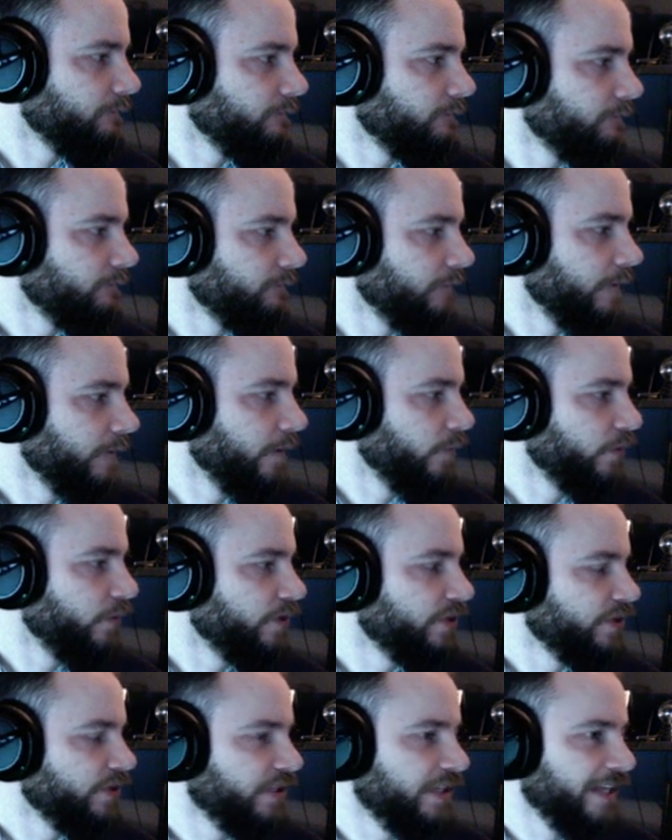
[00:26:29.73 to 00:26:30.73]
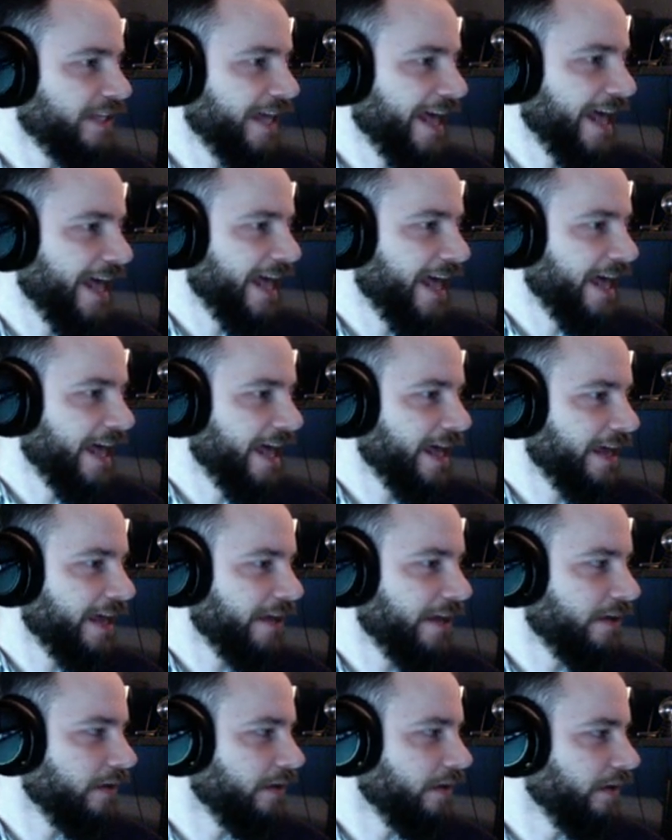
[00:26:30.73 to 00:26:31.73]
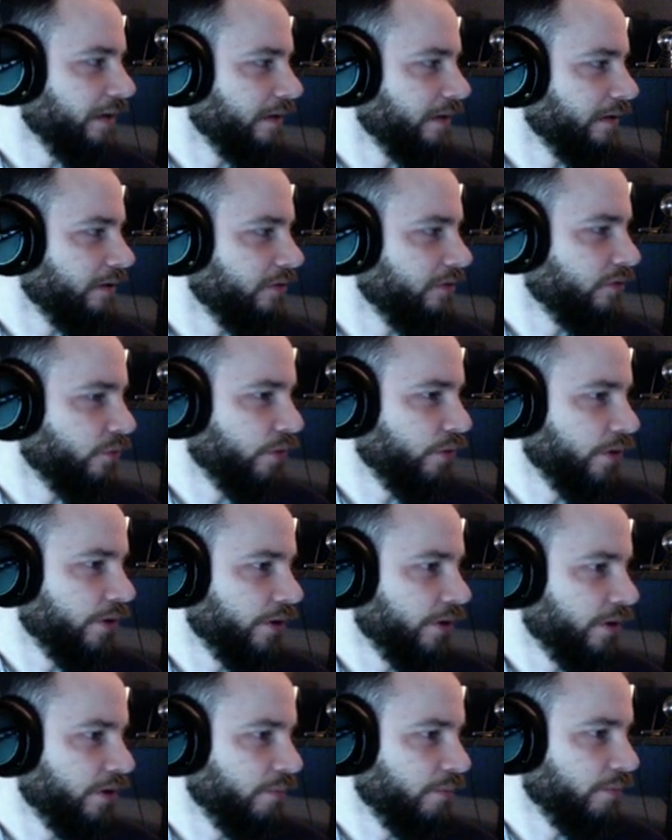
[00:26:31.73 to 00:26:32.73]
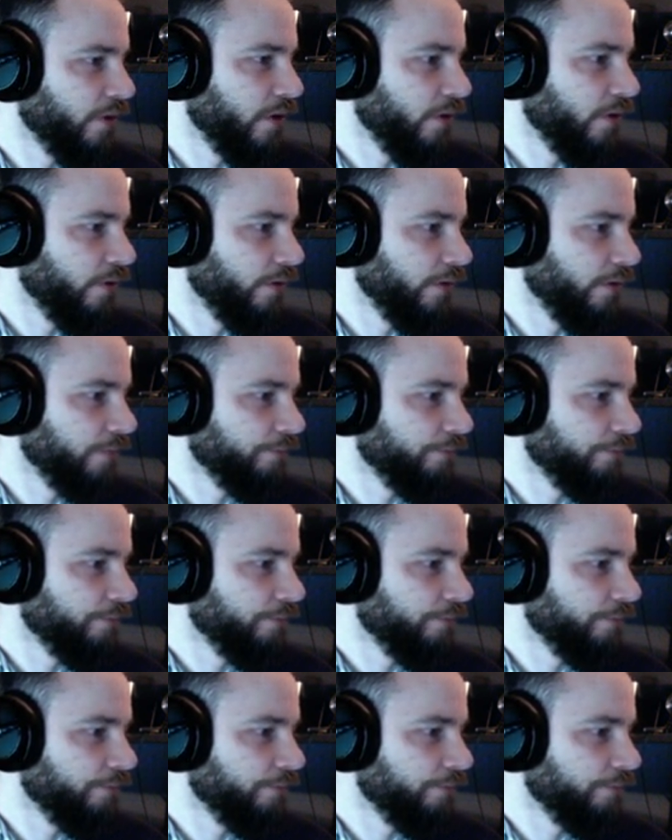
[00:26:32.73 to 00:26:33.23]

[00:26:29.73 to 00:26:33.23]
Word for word: And we just need to add in this query component.